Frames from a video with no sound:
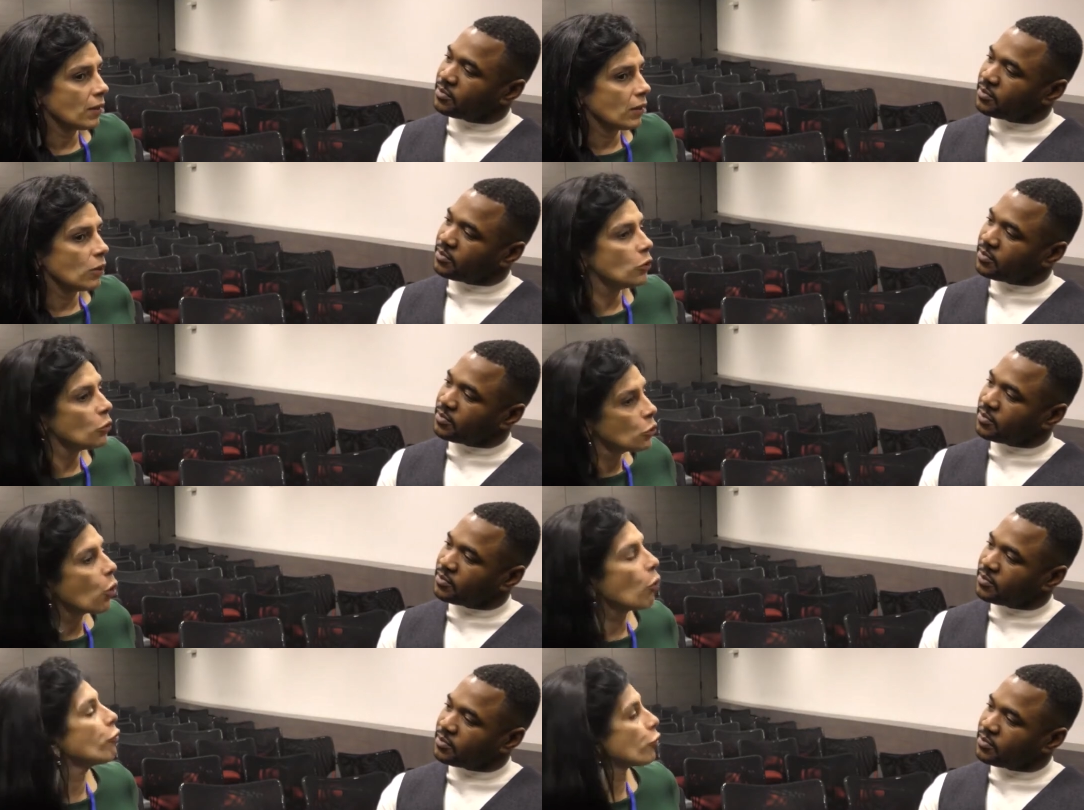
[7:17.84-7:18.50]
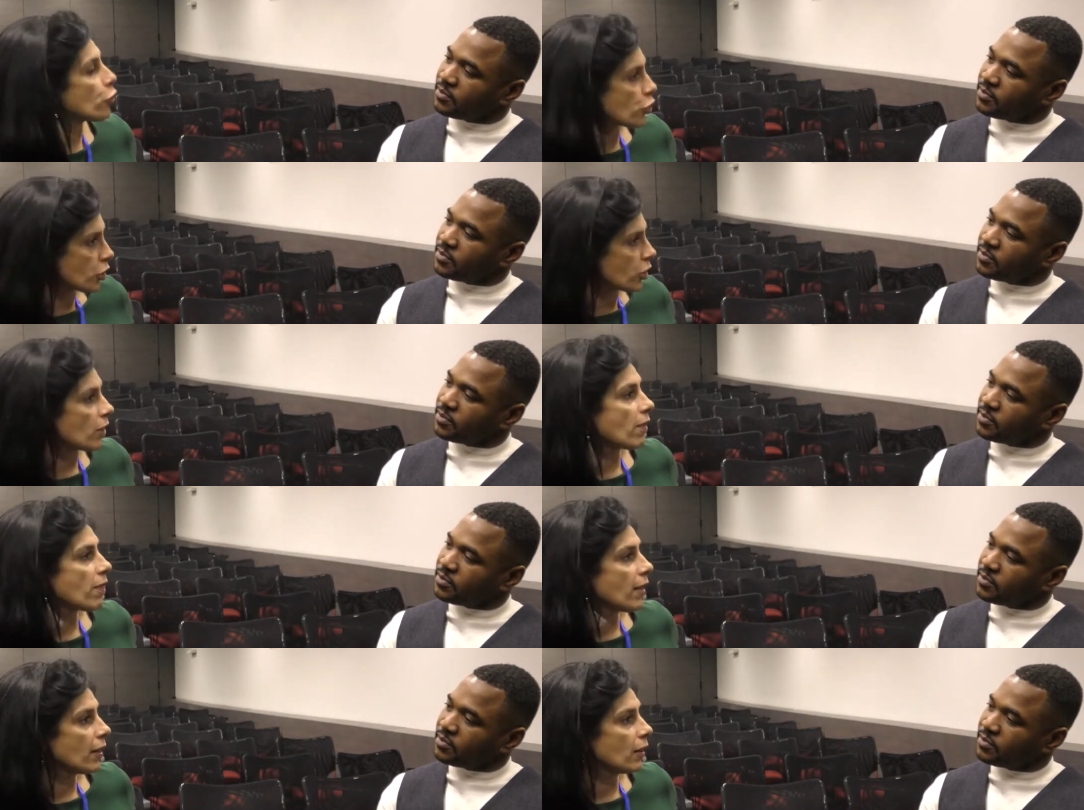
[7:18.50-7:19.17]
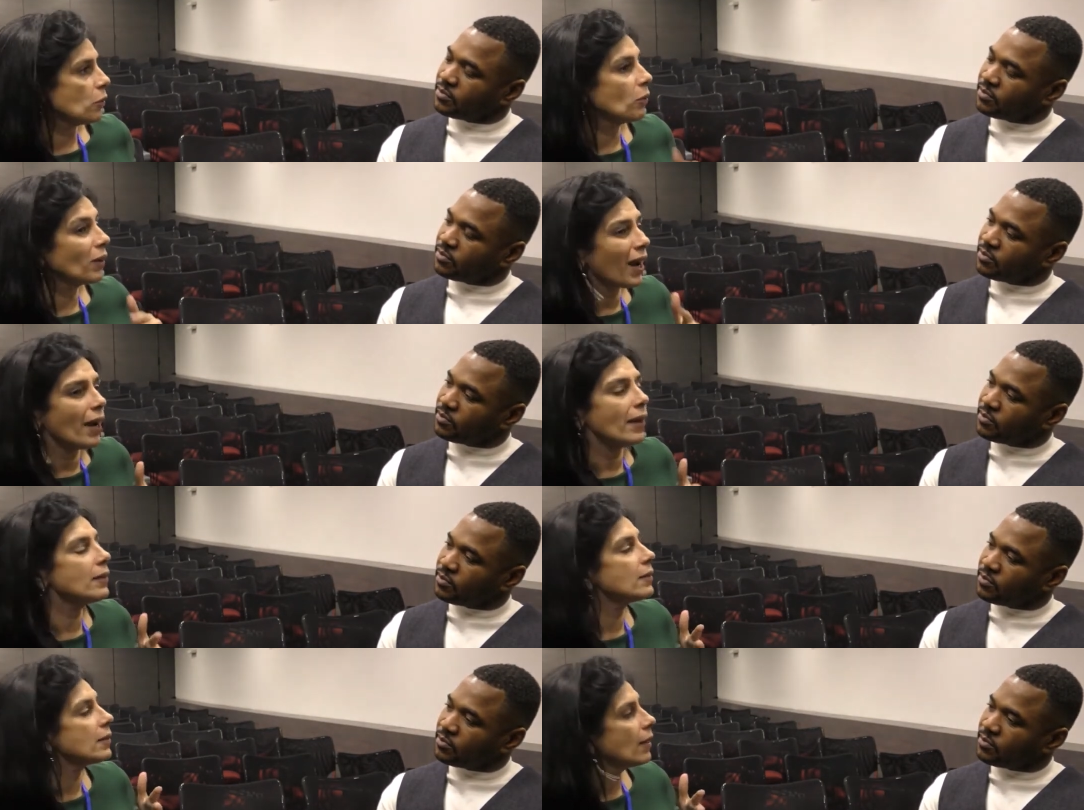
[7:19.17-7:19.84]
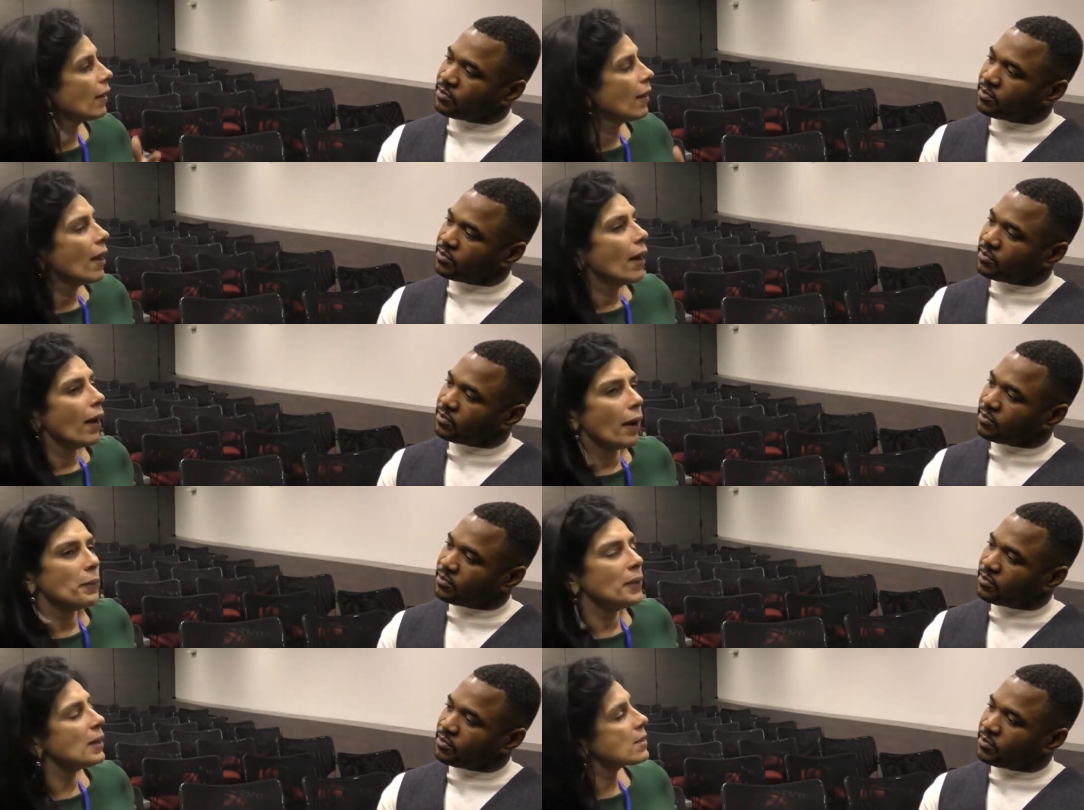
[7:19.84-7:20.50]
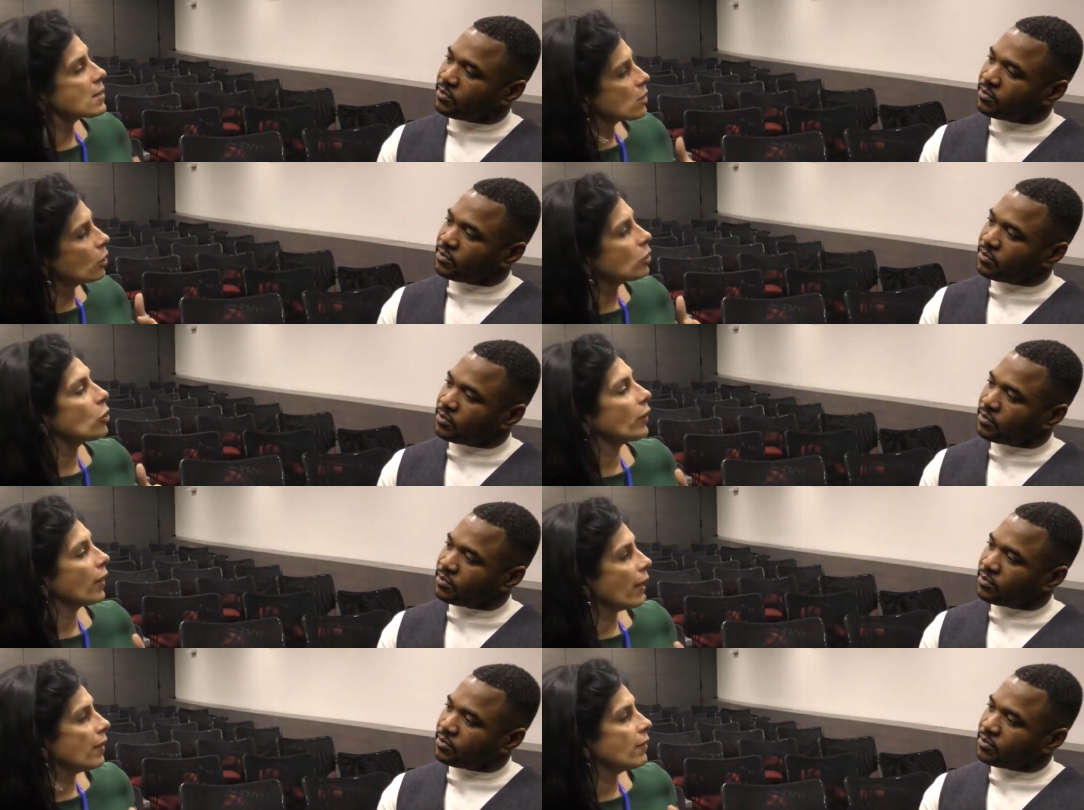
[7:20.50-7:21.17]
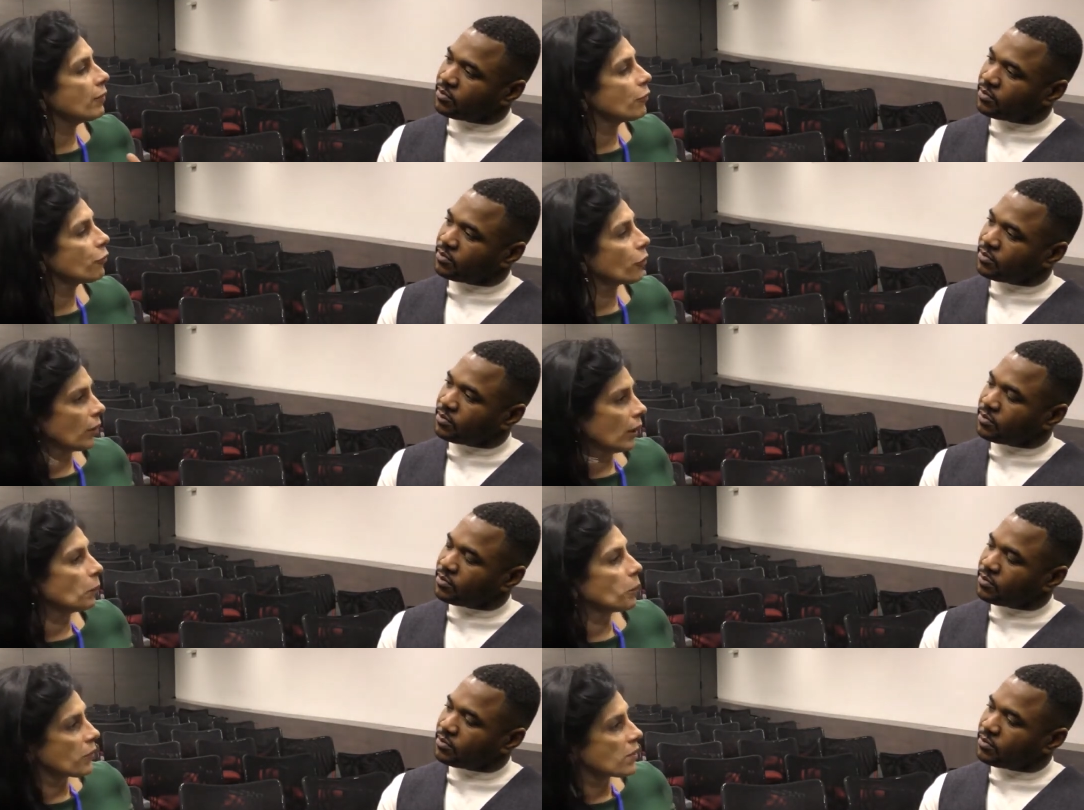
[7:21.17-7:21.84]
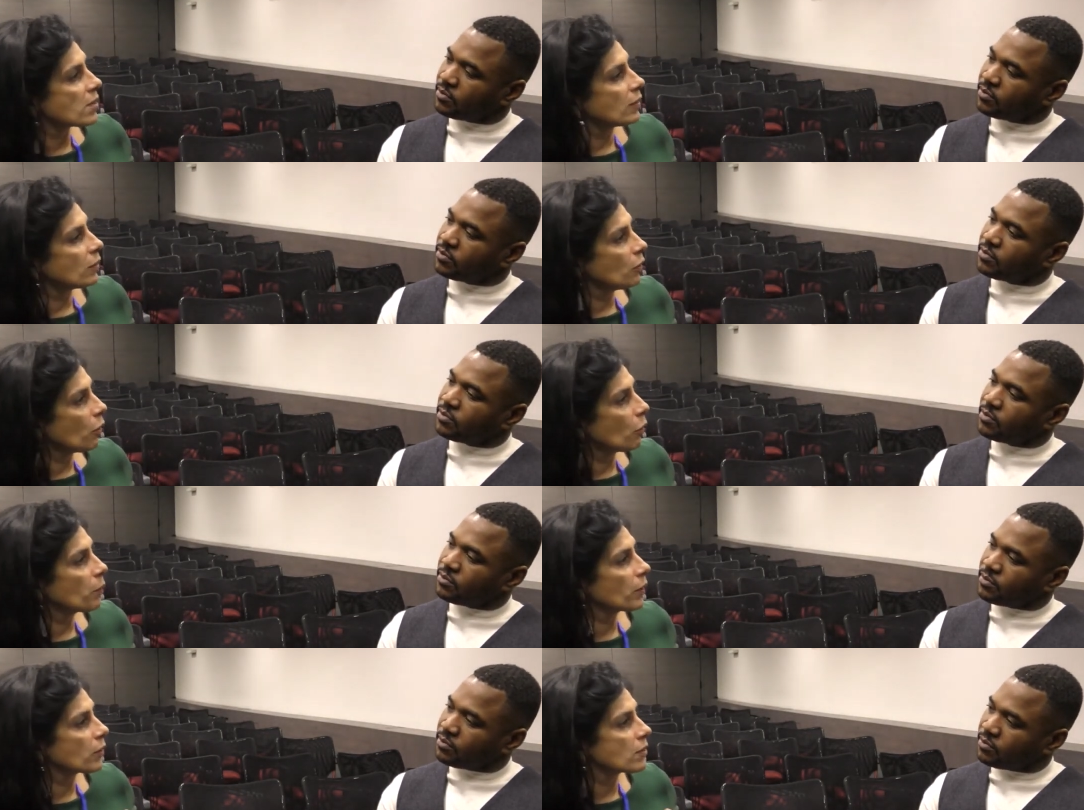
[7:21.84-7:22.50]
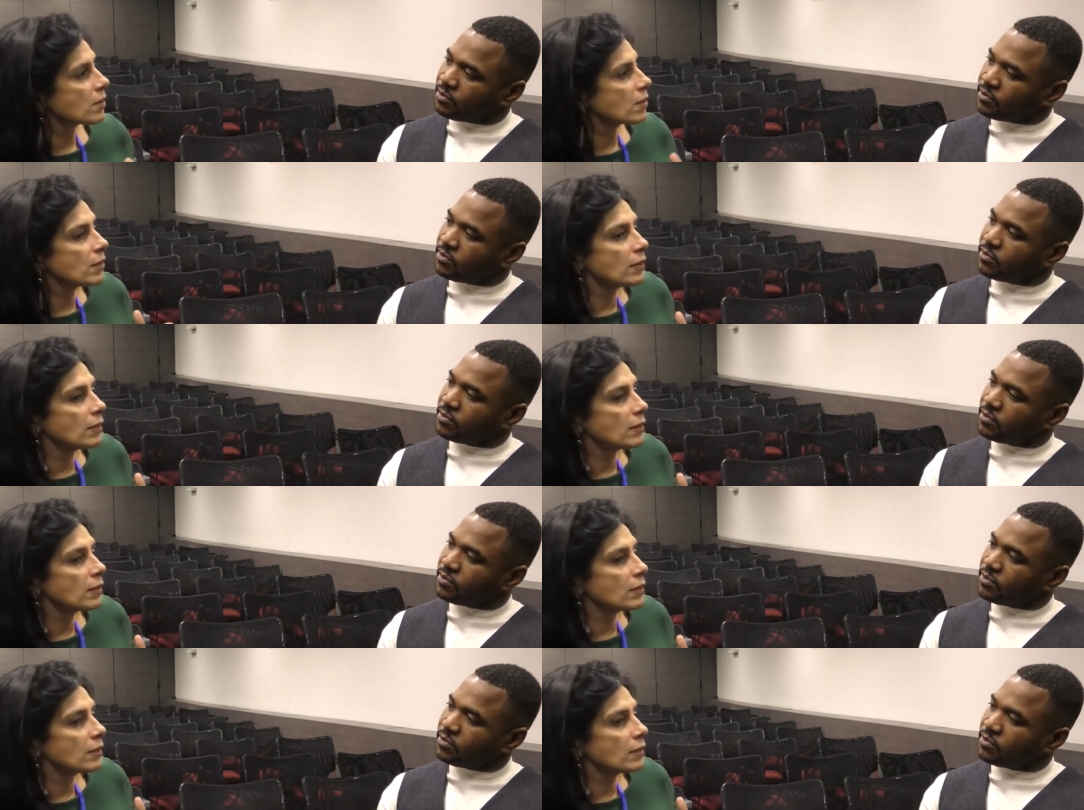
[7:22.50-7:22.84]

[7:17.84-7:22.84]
Speaker 1: you know for sure that you can't, I mean, it's not okay even for that person, you know, because